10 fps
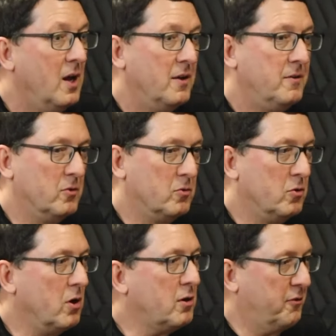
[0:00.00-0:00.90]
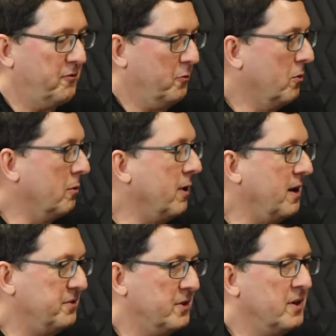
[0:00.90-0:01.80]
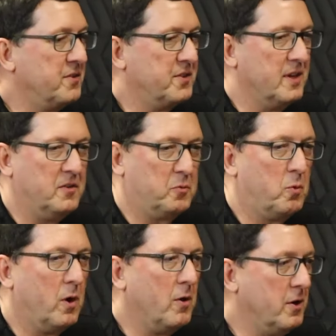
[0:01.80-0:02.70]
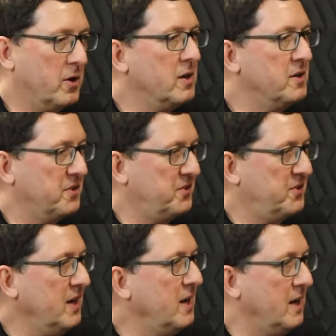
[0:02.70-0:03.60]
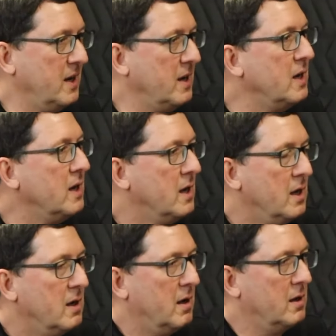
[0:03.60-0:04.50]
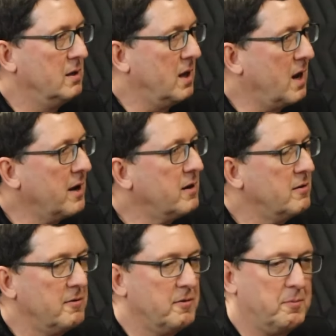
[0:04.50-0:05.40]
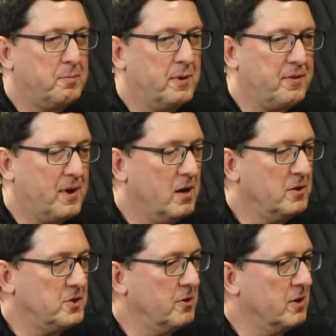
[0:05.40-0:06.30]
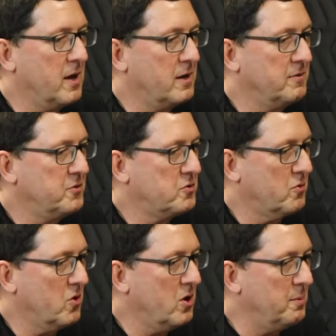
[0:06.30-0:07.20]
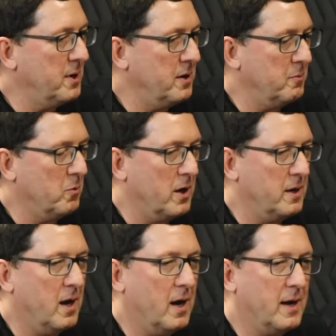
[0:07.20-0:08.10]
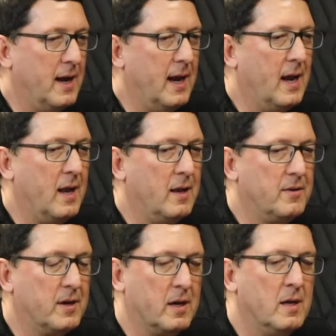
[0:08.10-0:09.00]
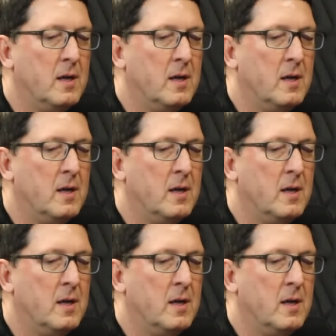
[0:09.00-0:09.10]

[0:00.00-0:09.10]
you look for residencies where you're going to see right. a lot of pathology or a lot of trauma and whatnot. And yeah. uh,